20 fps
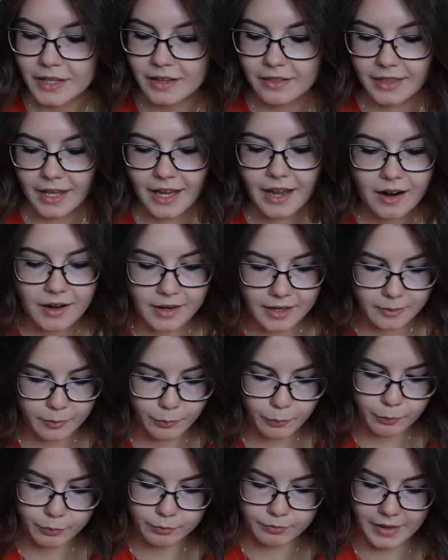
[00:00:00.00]
They are
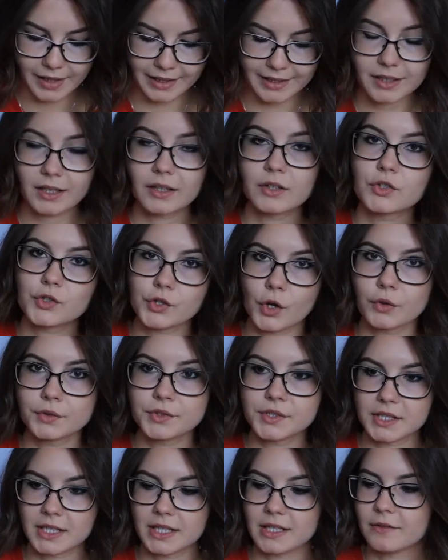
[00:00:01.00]
like
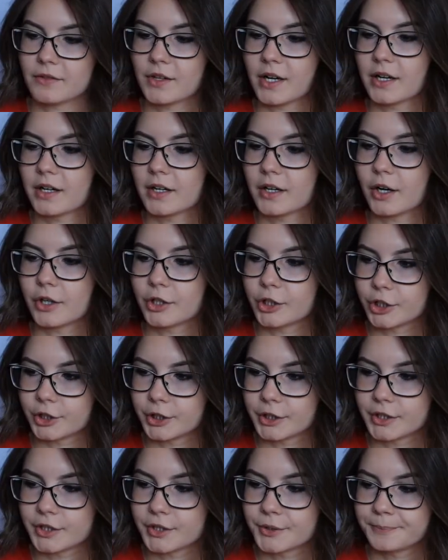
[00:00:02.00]
salty, they're a
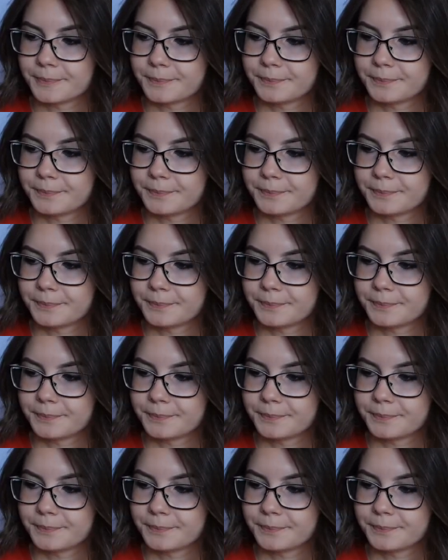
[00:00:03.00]
good